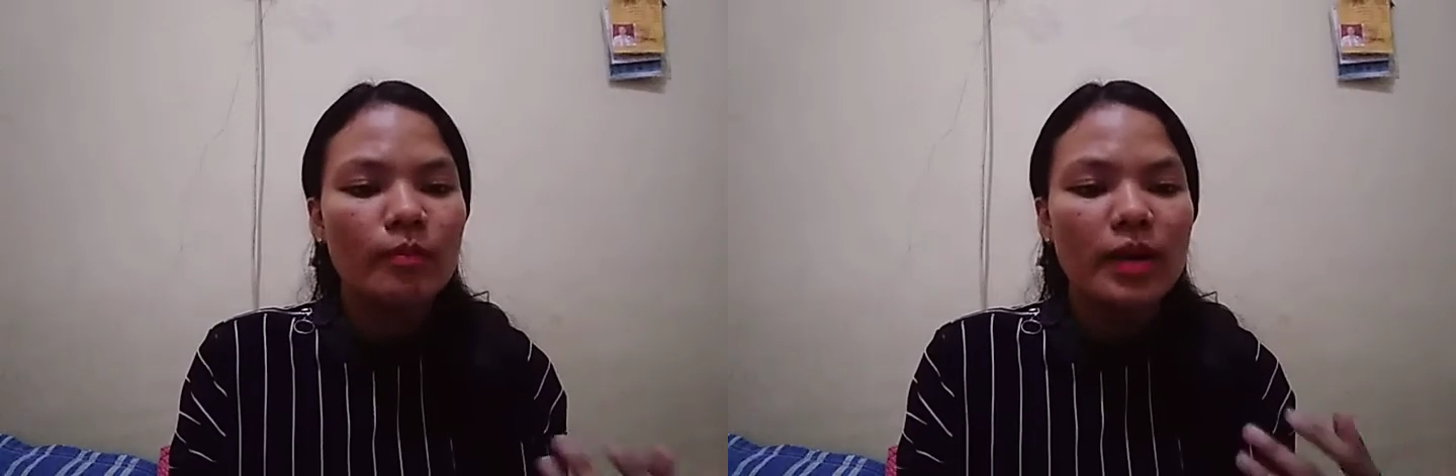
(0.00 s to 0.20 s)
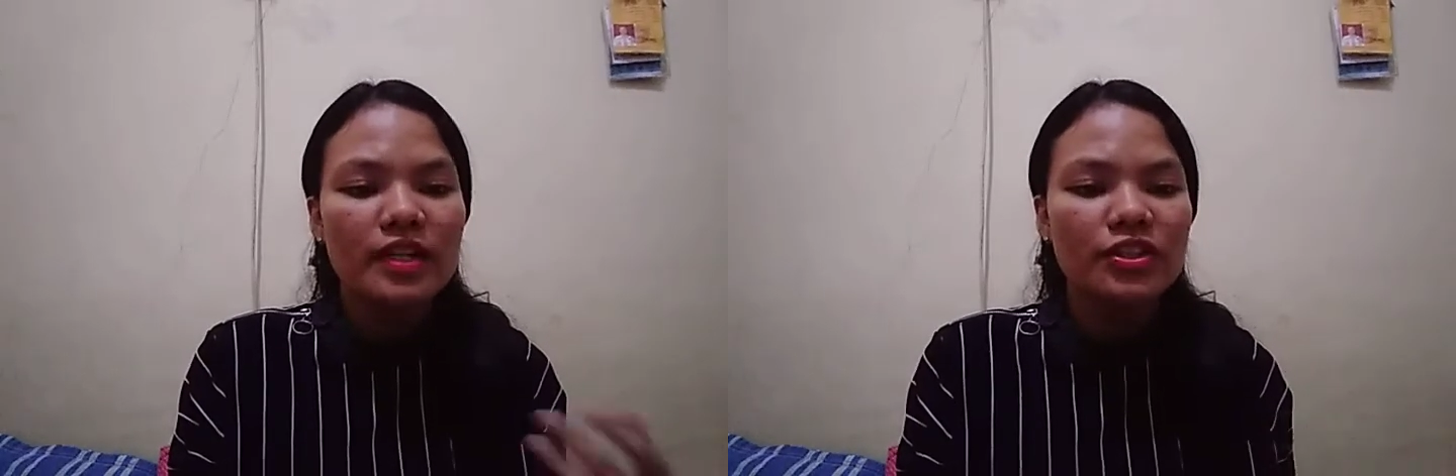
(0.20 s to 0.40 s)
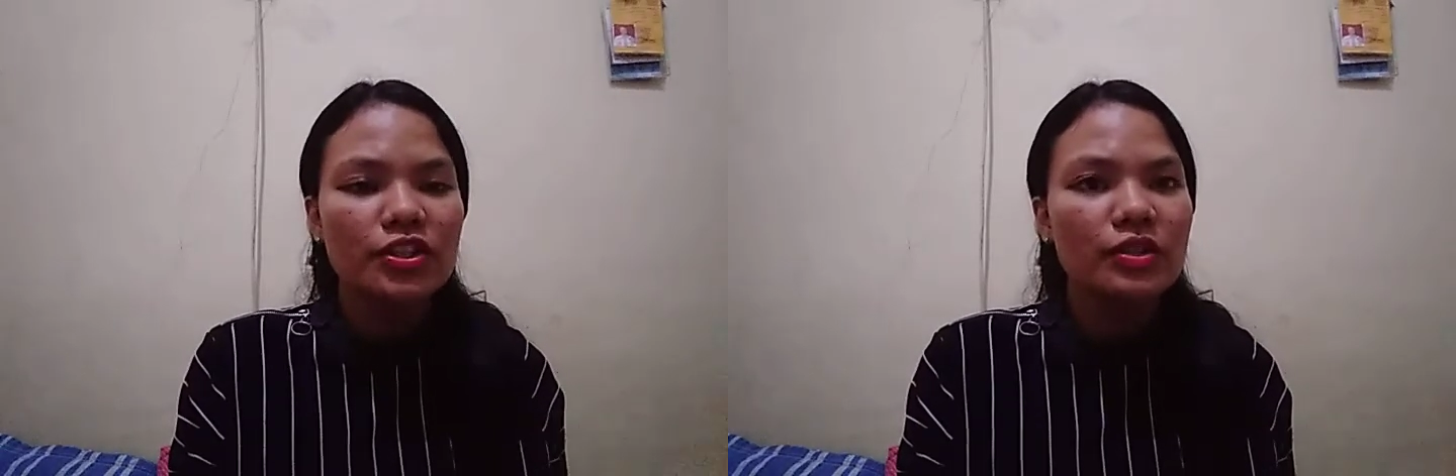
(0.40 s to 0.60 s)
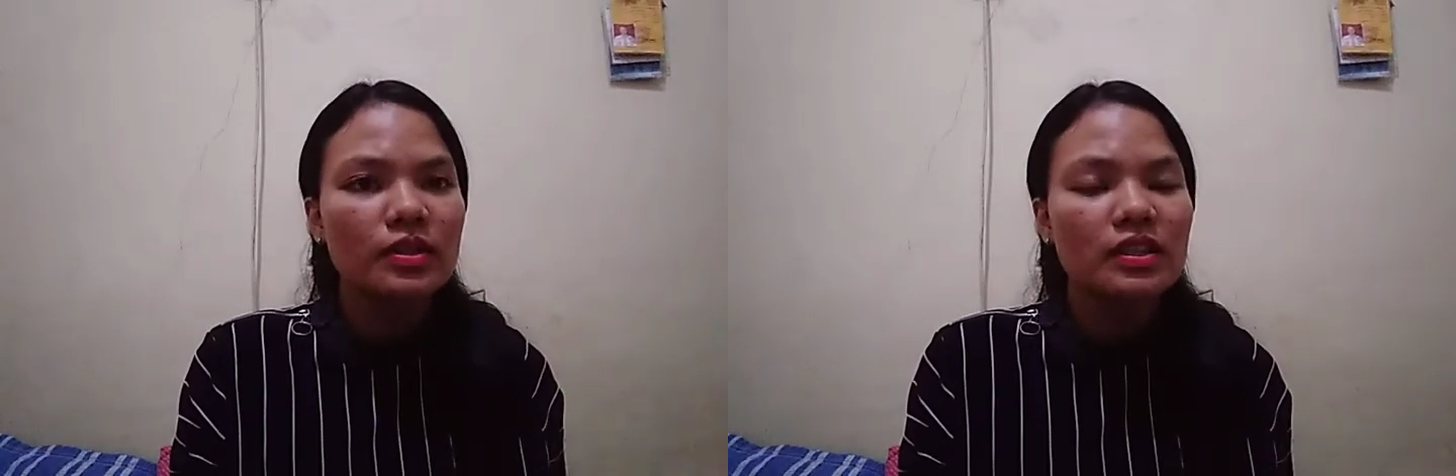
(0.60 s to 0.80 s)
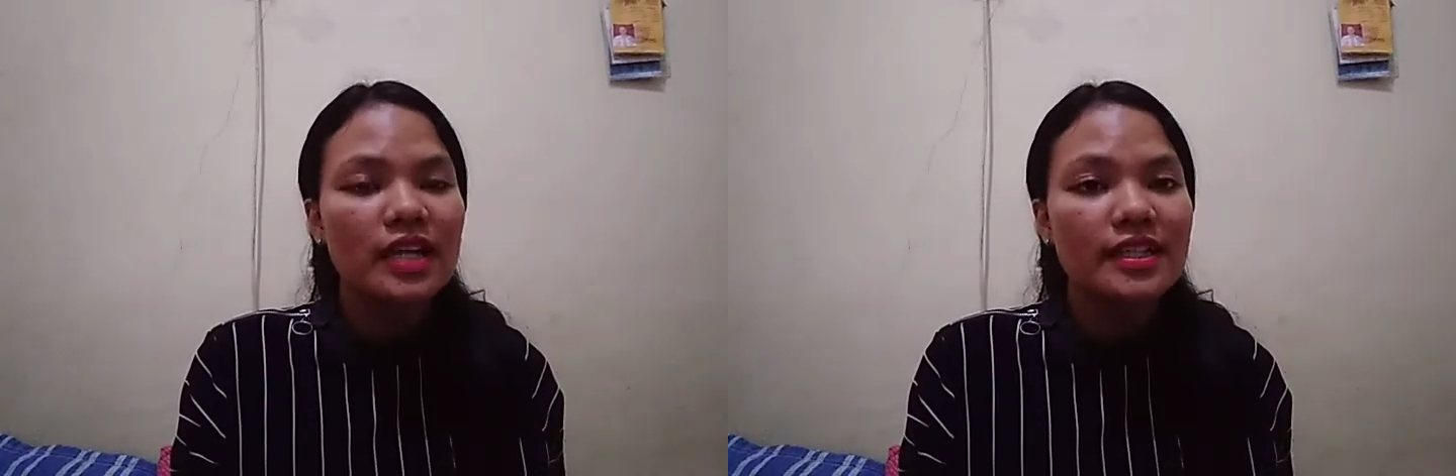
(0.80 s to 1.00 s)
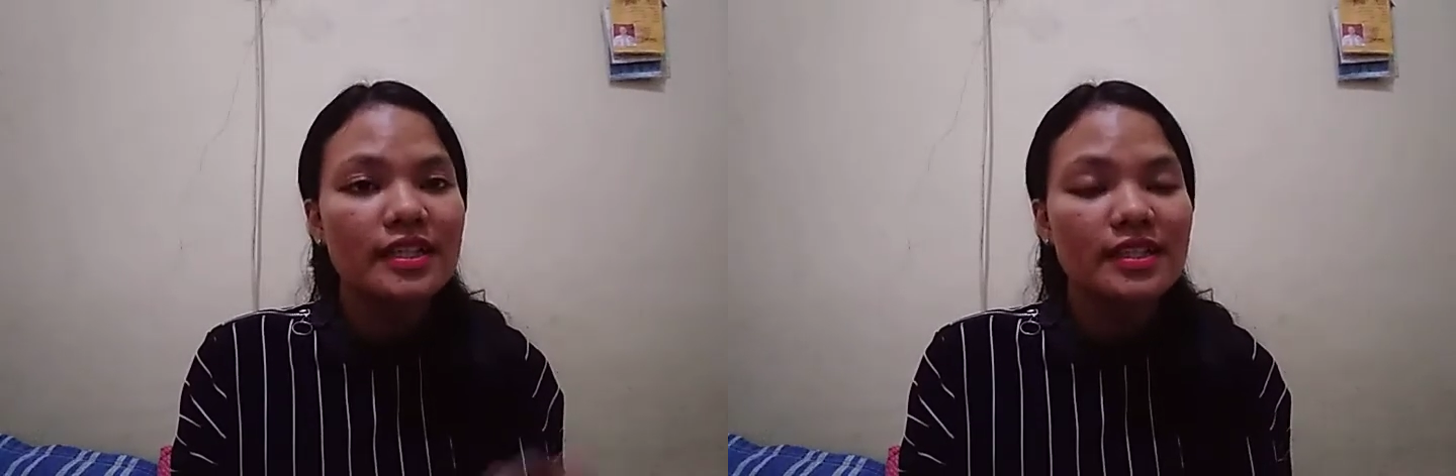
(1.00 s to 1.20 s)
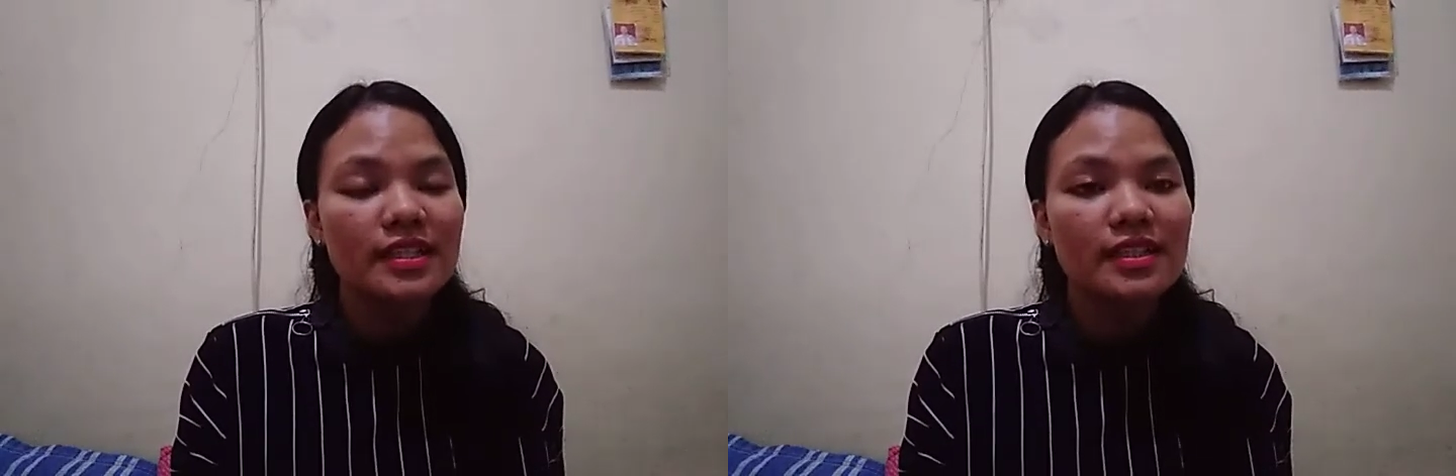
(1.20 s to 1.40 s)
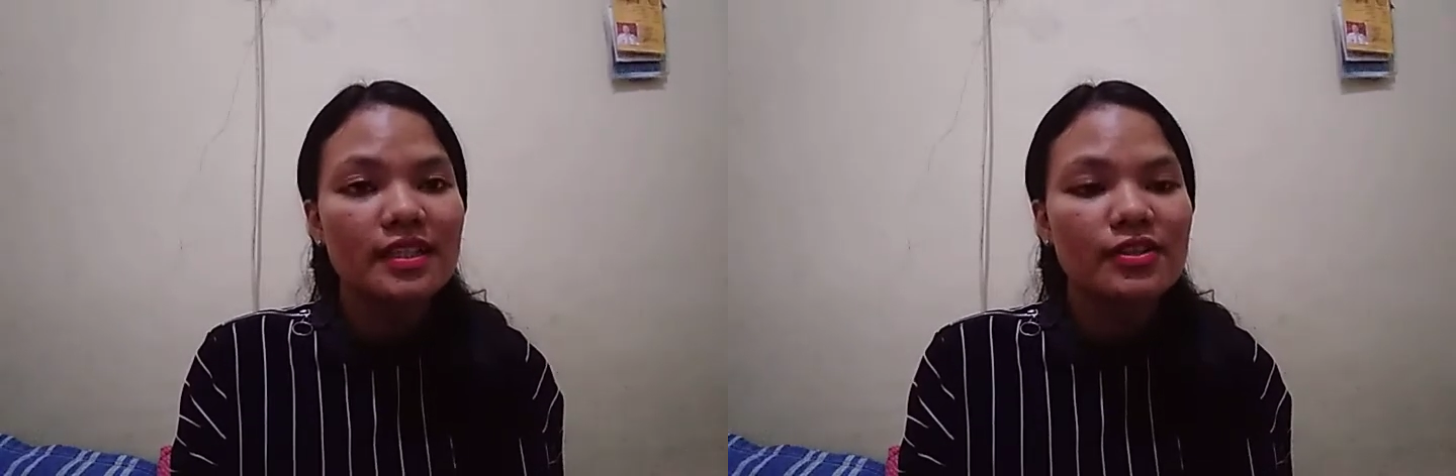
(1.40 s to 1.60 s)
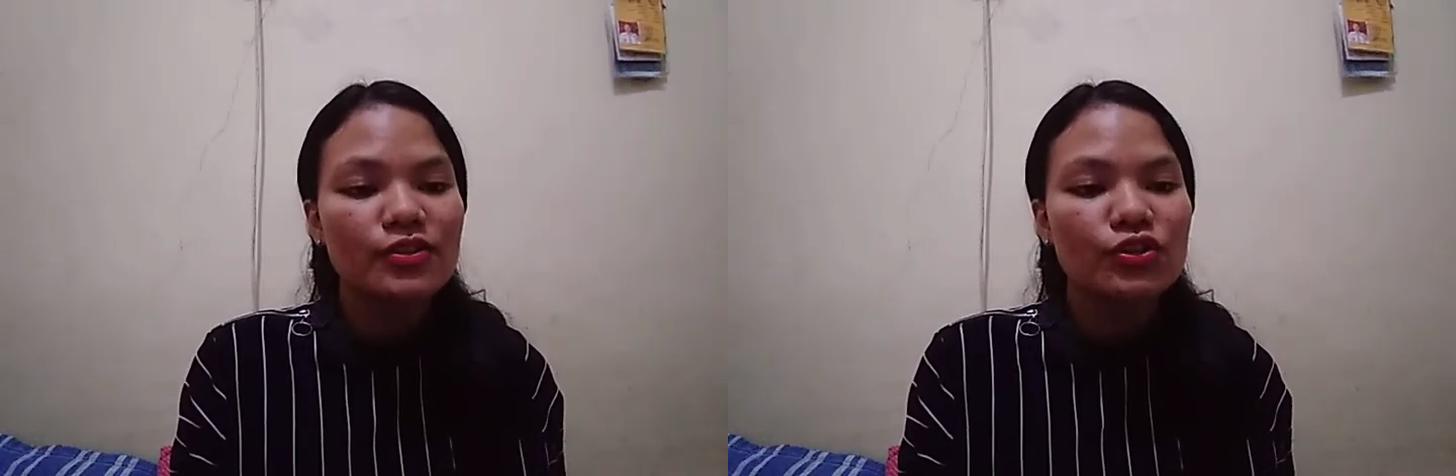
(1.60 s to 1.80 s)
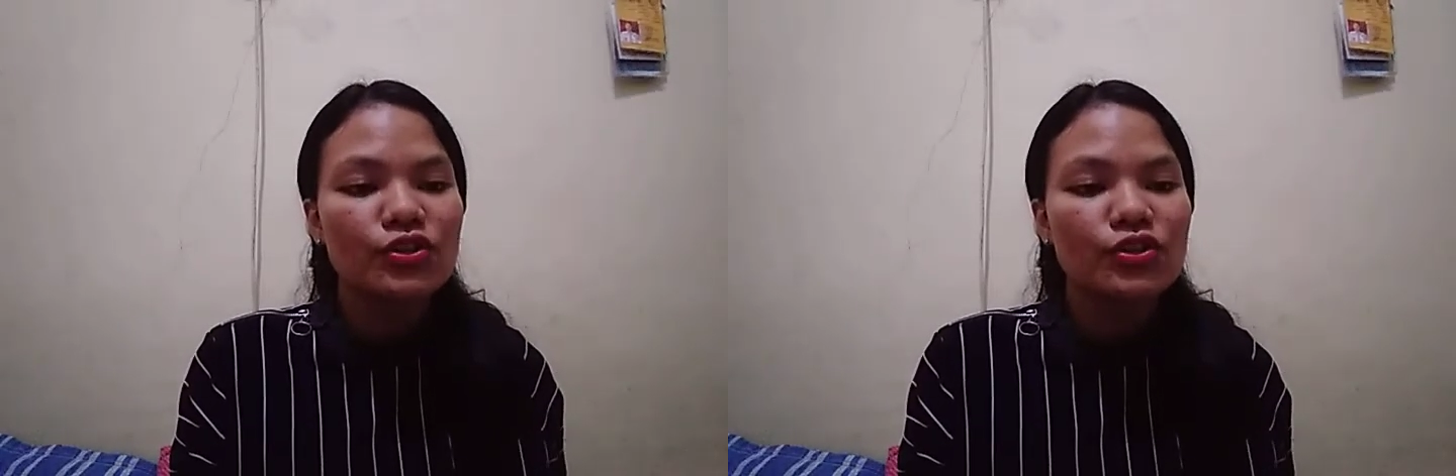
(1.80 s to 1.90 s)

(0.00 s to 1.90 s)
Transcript: particular identities